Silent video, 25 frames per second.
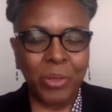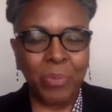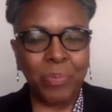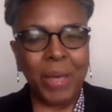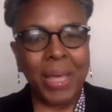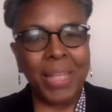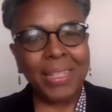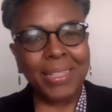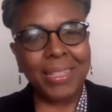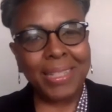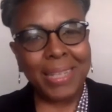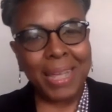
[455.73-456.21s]
So
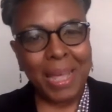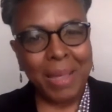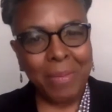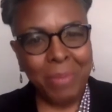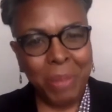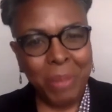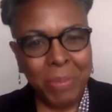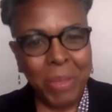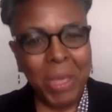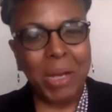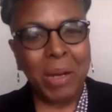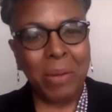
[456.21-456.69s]
by the
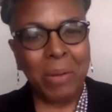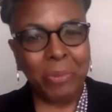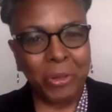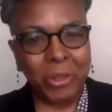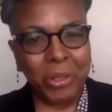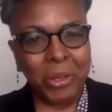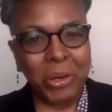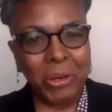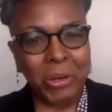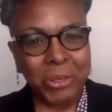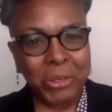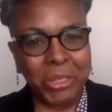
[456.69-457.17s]
time he met up
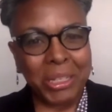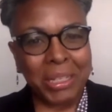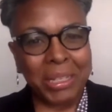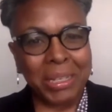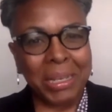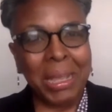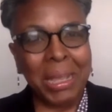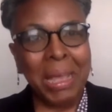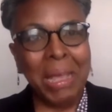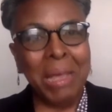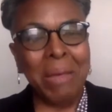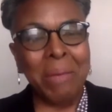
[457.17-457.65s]
with
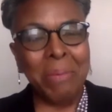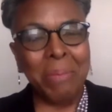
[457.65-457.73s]
Hurston,